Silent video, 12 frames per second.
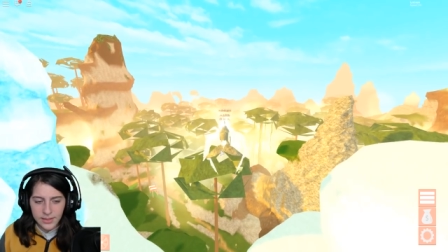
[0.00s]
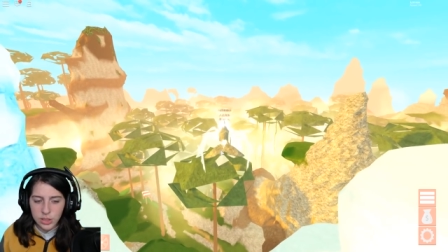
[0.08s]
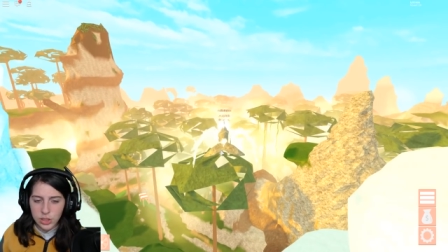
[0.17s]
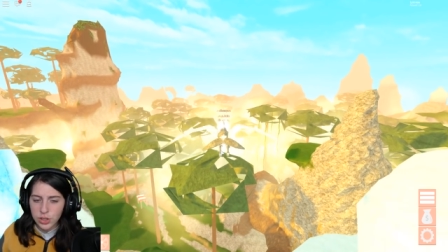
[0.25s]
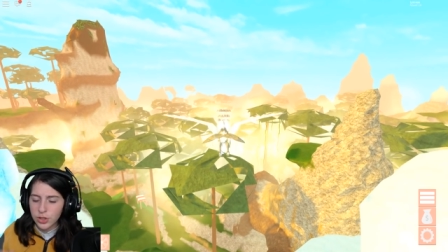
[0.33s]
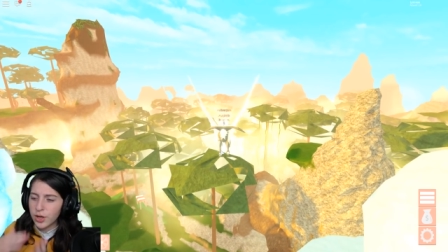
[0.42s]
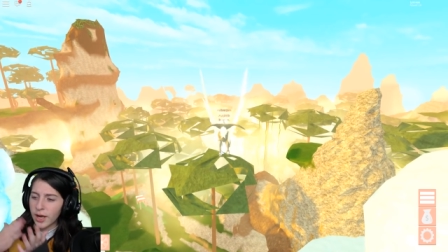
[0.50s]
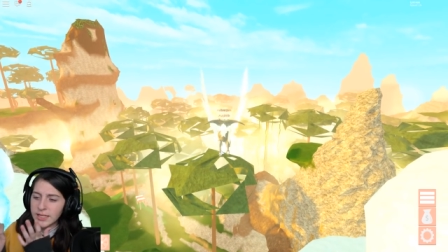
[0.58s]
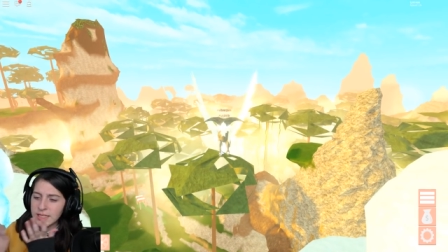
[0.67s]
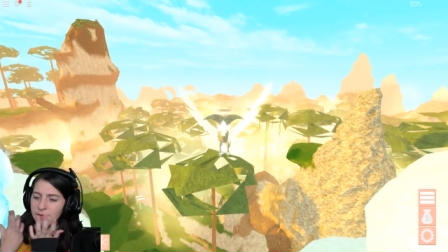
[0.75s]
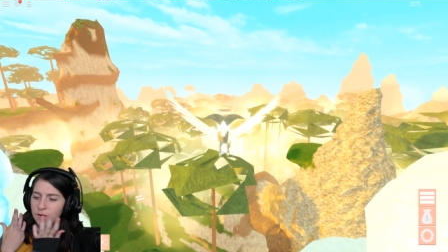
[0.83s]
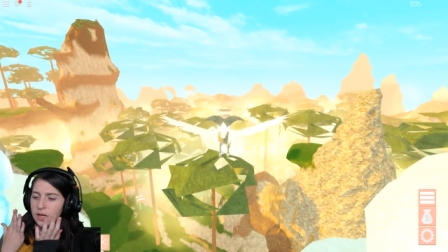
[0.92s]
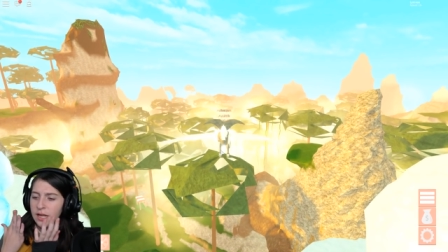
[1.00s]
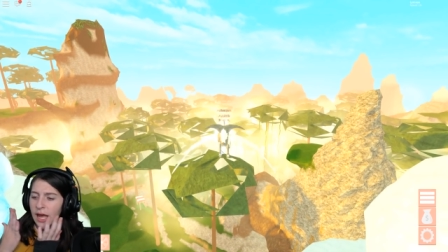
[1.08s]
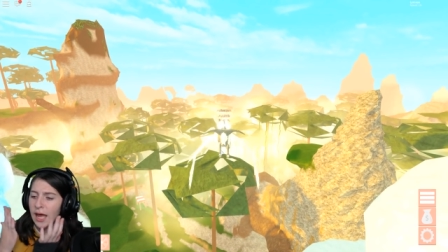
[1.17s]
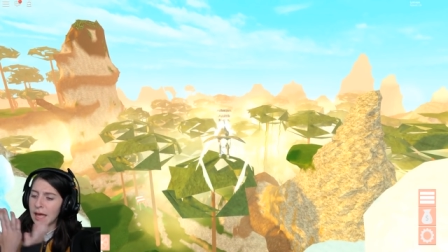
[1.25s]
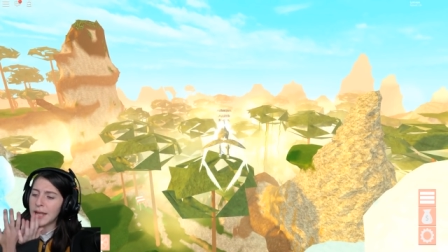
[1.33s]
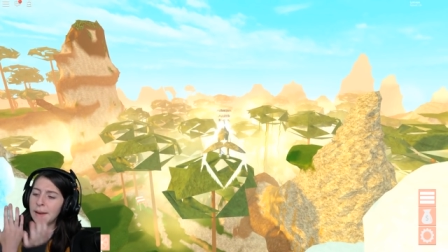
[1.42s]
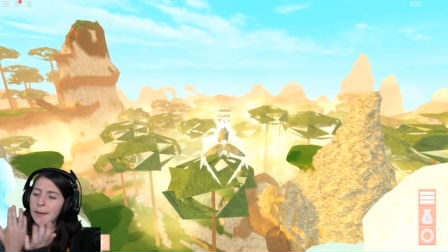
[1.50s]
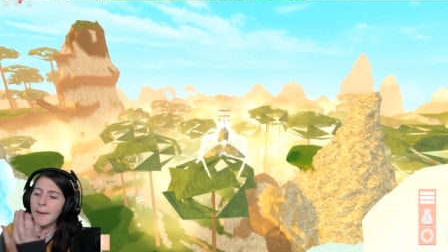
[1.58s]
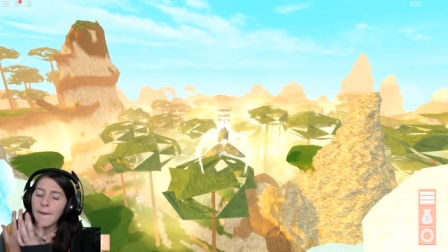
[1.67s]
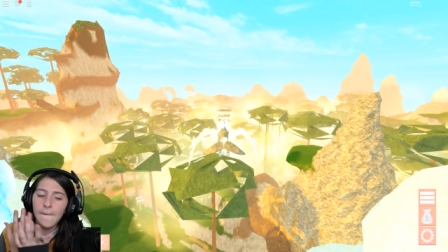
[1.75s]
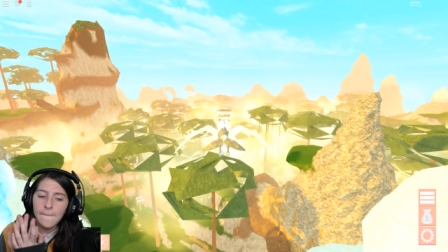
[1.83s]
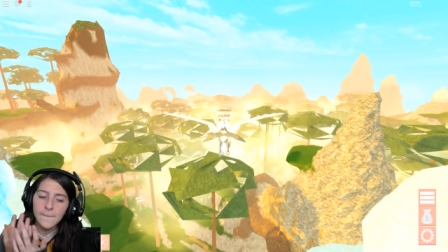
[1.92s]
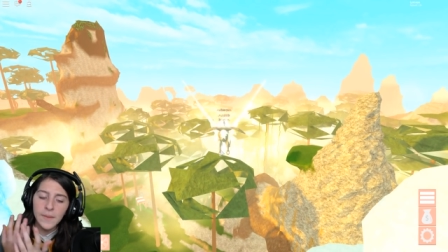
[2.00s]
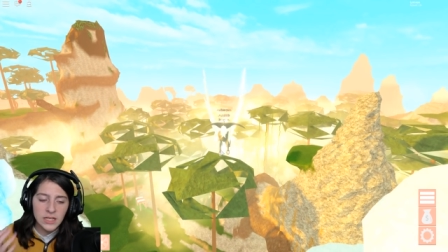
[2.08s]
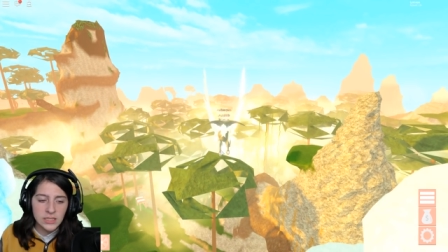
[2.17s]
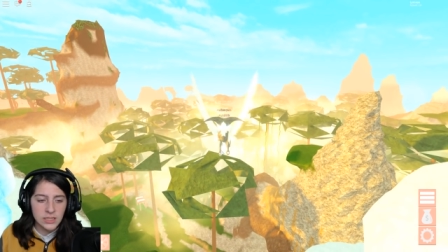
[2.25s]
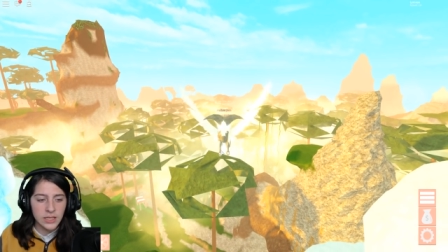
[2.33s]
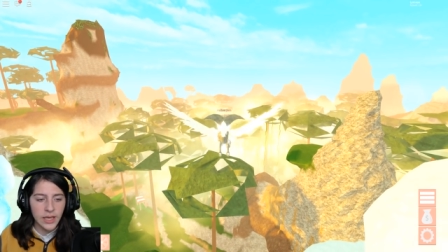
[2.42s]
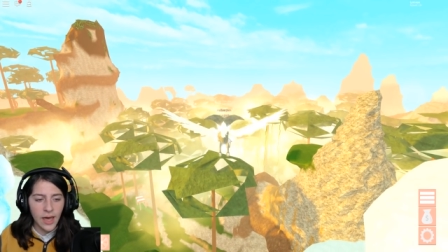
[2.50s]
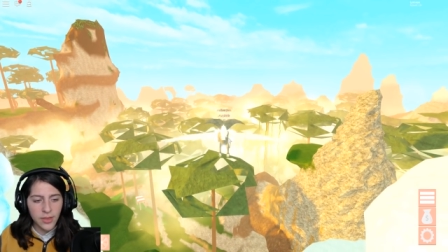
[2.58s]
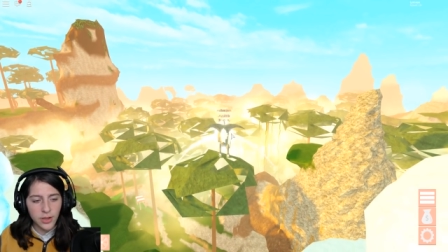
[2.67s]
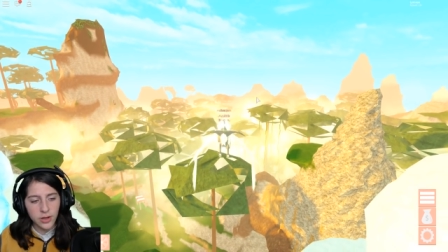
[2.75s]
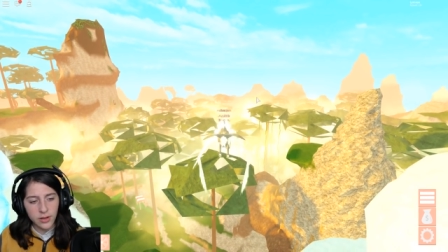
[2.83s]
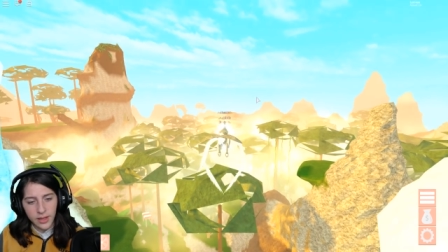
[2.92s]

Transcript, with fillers: two guys I've already had mixed together.